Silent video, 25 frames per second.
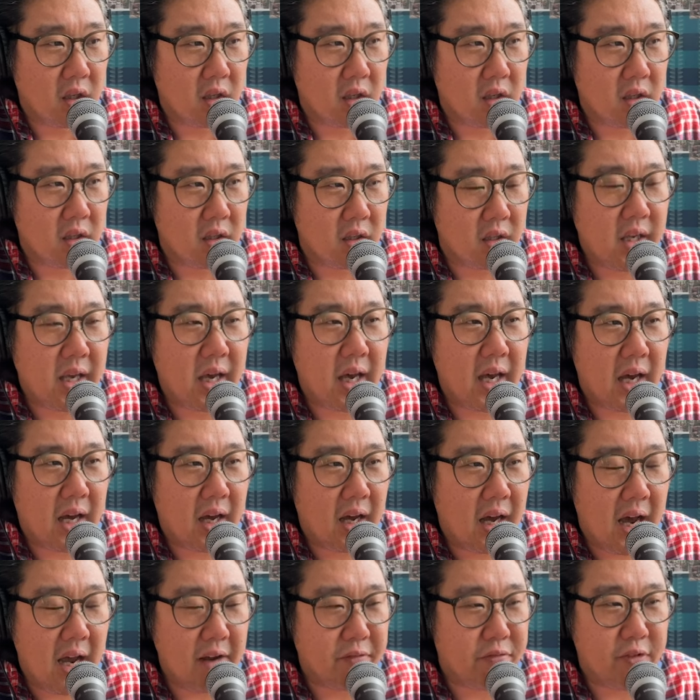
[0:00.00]
Yeah,
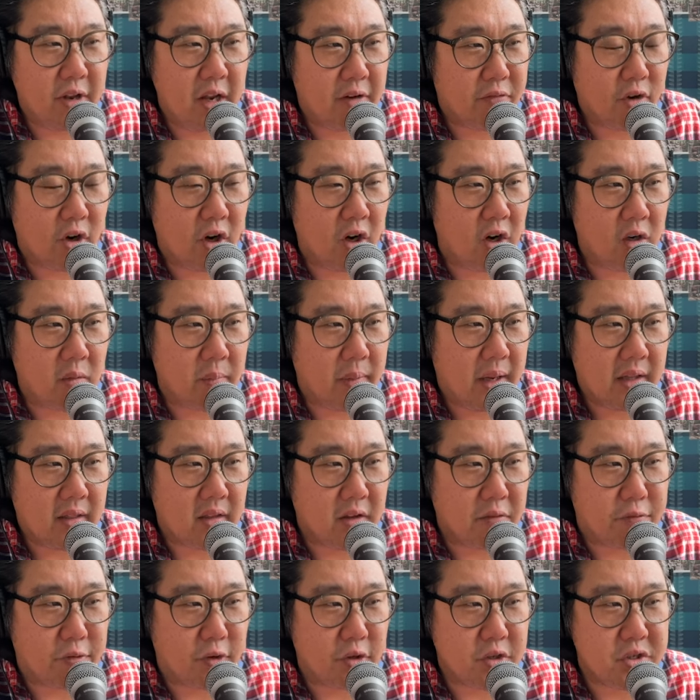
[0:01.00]
I've never heard about the
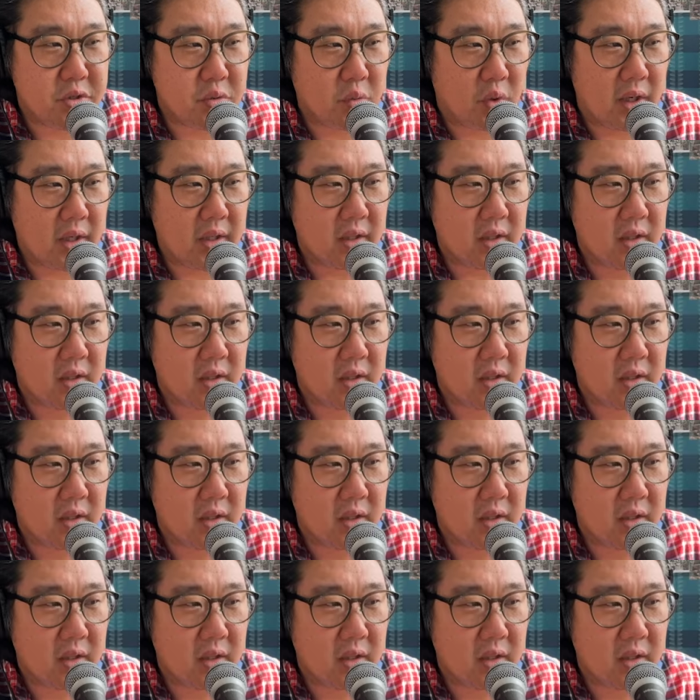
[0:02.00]
first one.